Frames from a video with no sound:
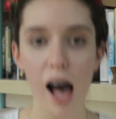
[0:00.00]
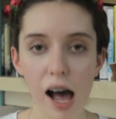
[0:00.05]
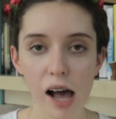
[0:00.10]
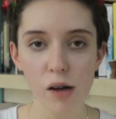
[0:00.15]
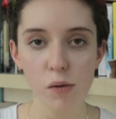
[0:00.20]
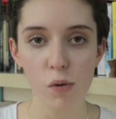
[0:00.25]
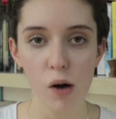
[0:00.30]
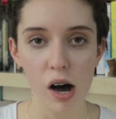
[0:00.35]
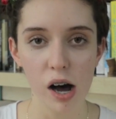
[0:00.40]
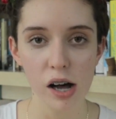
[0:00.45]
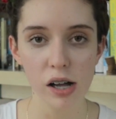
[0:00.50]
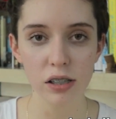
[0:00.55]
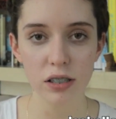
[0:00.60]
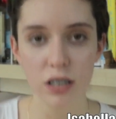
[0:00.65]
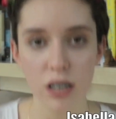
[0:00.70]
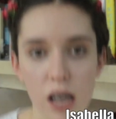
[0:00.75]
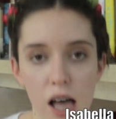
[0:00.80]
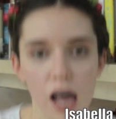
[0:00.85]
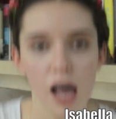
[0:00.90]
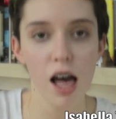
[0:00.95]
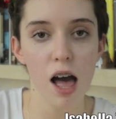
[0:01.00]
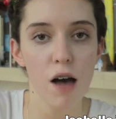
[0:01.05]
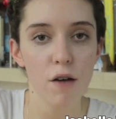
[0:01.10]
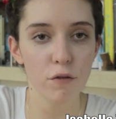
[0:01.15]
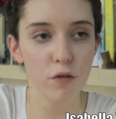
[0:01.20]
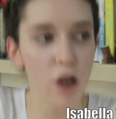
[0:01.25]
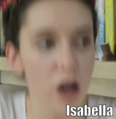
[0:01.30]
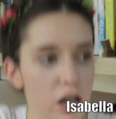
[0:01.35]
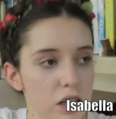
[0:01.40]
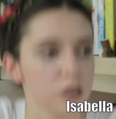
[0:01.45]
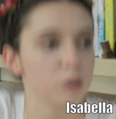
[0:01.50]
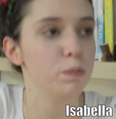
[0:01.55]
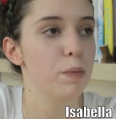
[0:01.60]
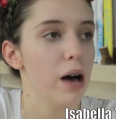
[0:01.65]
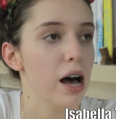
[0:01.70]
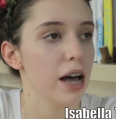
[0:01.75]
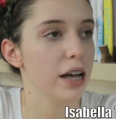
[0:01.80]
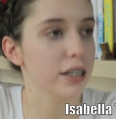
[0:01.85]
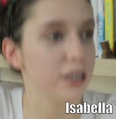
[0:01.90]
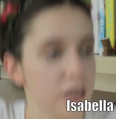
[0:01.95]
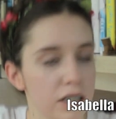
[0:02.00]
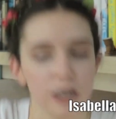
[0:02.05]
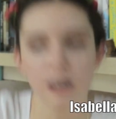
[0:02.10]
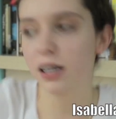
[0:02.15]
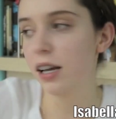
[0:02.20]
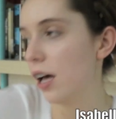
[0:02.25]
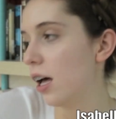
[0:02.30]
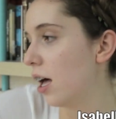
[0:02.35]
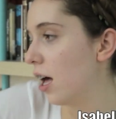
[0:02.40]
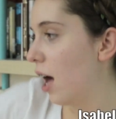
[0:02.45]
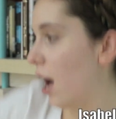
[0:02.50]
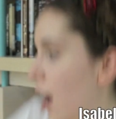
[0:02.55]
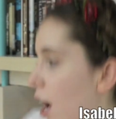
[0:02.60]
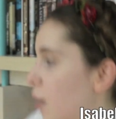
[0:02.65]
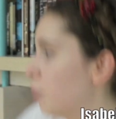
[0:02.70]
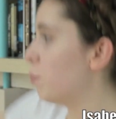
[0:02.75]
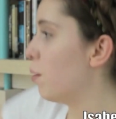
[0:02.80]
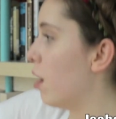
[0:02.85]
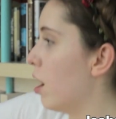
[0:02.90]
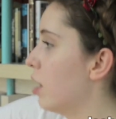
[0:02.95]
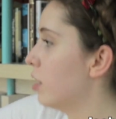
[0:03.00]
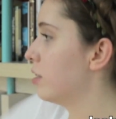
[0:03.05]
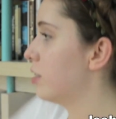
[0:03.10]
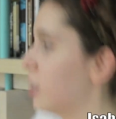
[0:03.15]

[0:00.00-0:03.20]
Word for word: I want Frostbite. I want